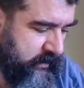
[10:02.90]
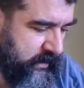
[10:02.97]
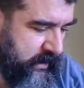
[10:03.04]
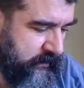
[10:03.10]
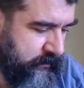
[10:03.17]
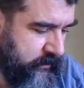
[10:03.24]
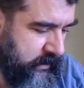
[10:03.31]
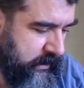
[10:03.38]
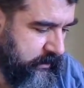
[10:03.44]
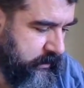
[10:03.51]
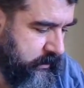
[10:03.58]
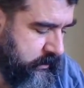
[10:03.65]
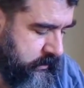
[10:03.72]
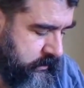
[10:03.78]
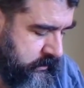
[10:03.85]
that for
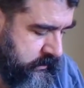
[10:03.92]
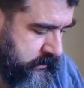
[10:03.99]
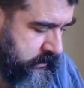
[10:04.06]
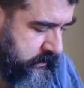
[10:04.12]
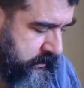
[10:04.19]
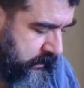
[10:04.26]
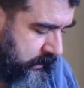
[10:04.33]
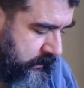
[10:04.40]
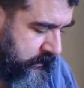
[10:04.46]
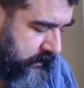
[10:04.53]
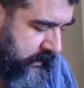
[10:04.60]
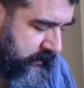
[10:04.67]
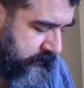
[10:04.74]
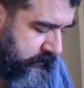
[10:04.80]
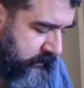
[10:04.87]
later. And
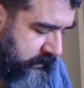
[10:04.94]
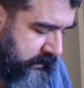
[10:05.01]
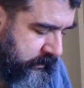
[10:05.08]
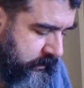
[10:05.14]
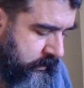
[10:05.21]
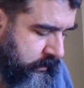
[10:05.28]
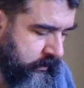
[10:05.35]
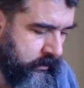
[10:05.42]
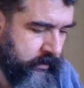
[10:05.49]
that for later.